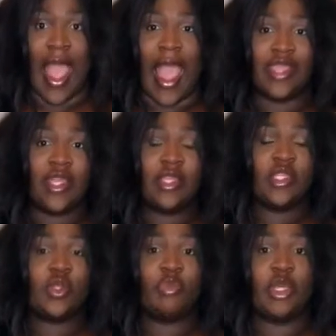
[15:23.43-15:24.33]
I think
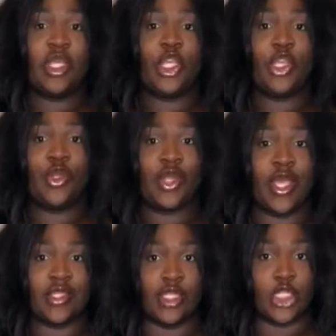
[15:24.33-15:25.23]
this would be cuter
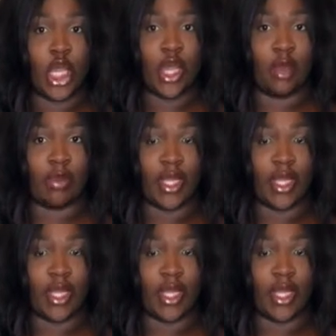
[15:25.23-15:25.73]
as a top.